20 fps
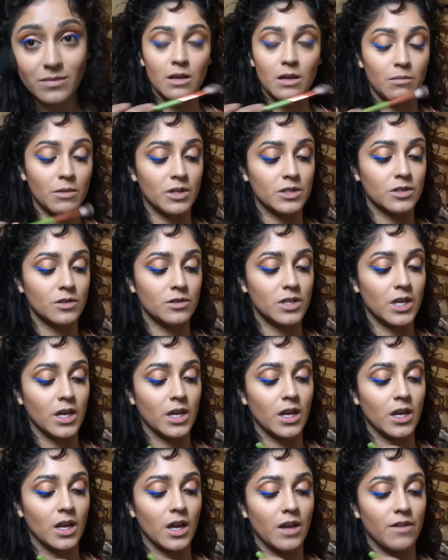I'm also
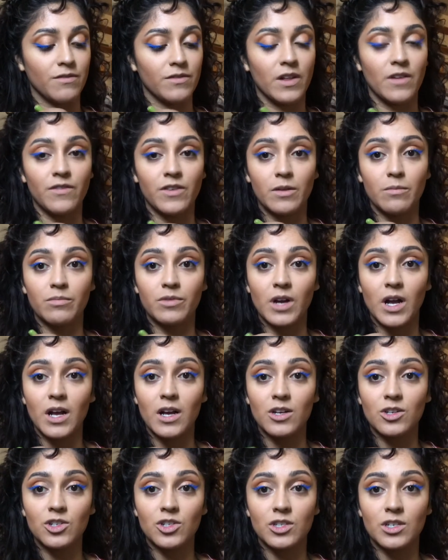taking a fluffy
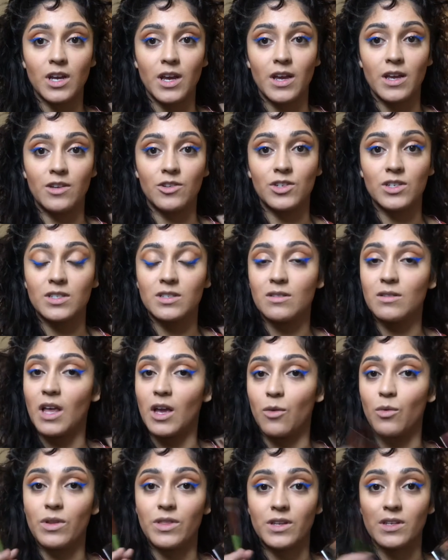brush and just
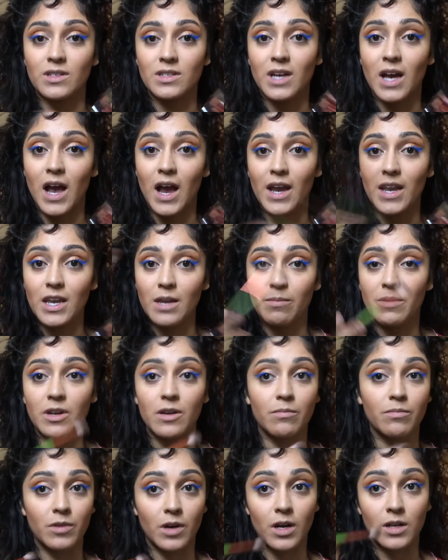like with a tiny bit
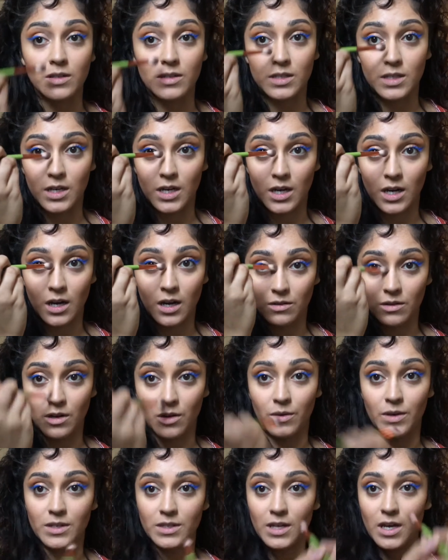of bronzer
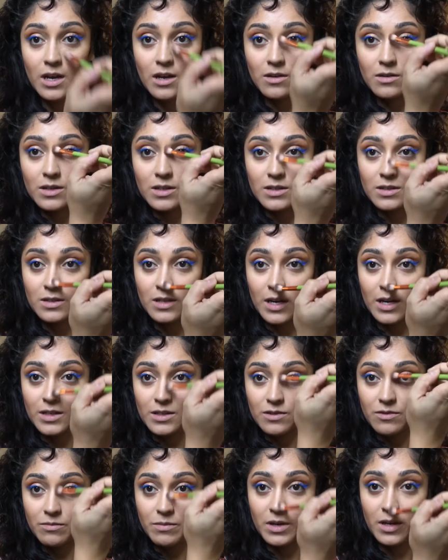going down the
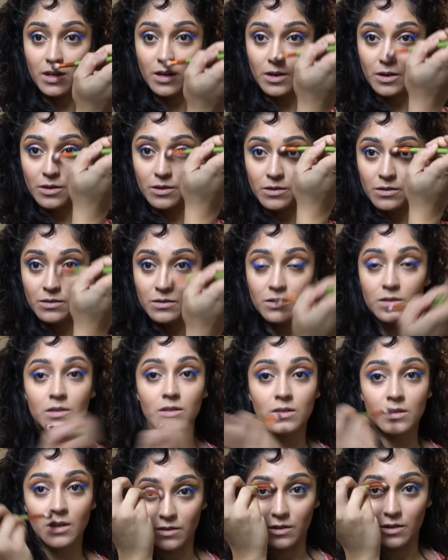sides of my
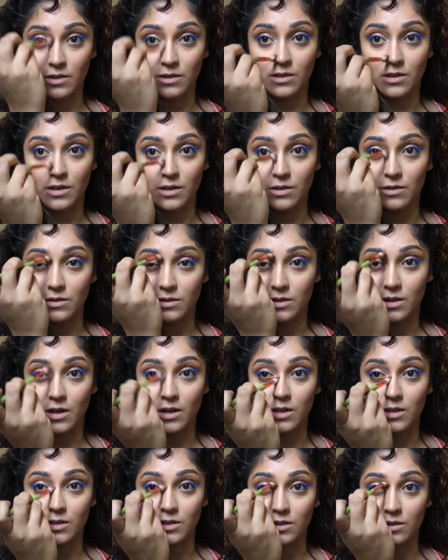nose, a little nose
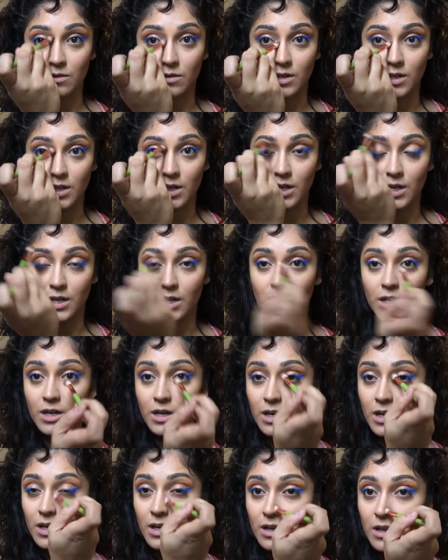contour
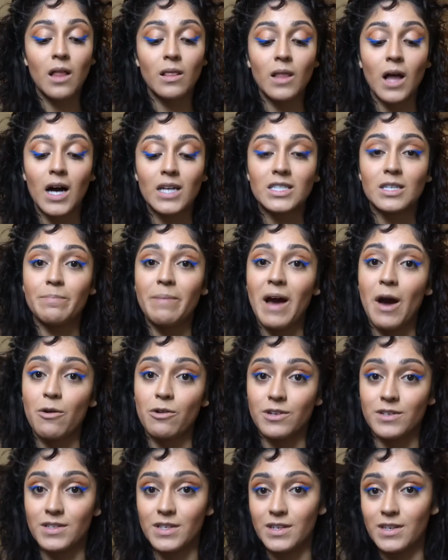here. Lots of
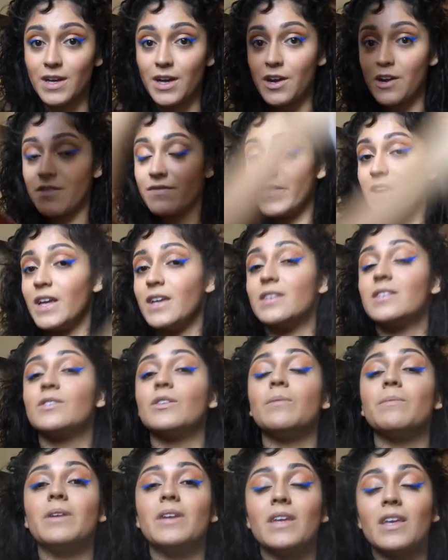powder sitting on our face,
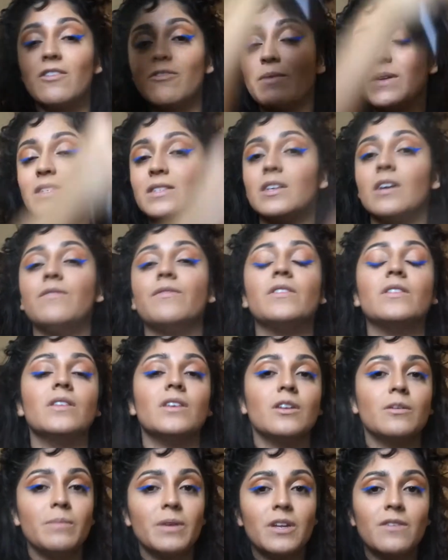so I'm gonna give myself a
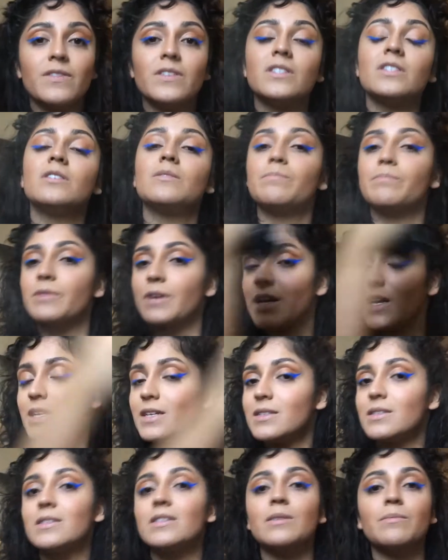little bit of a
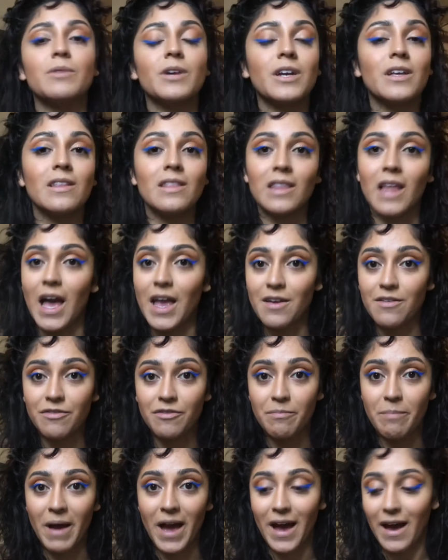spritz to bring
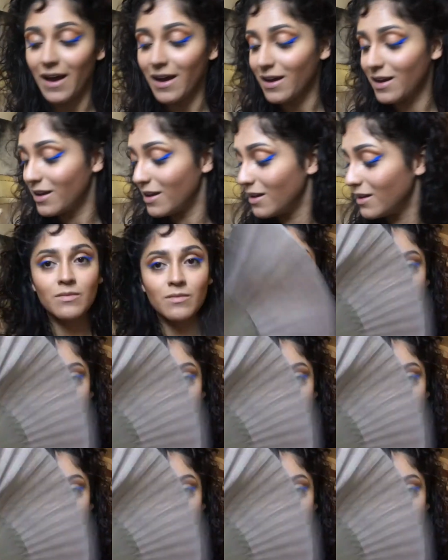life back.